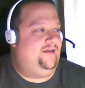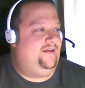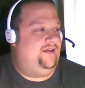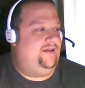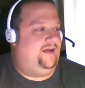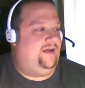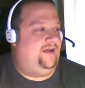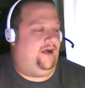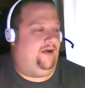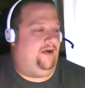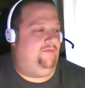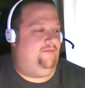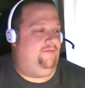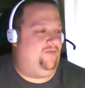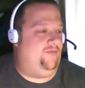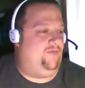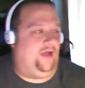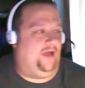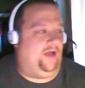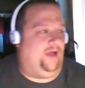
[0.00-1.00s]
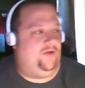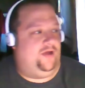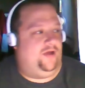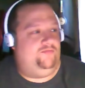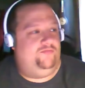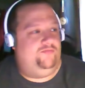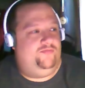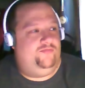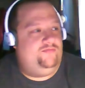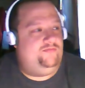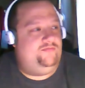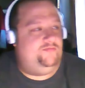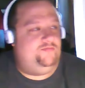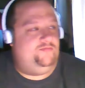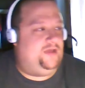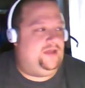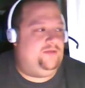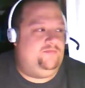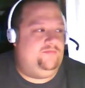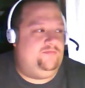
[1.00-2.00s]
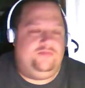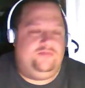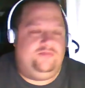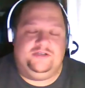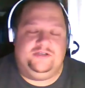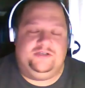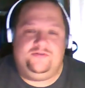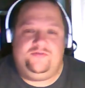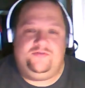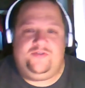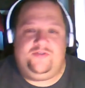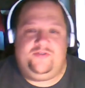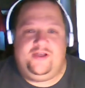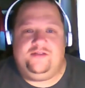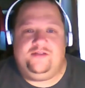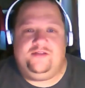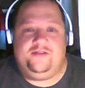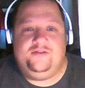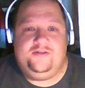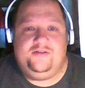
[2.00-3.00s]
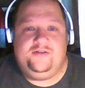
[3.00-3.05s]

I'm a big Blizzard fan.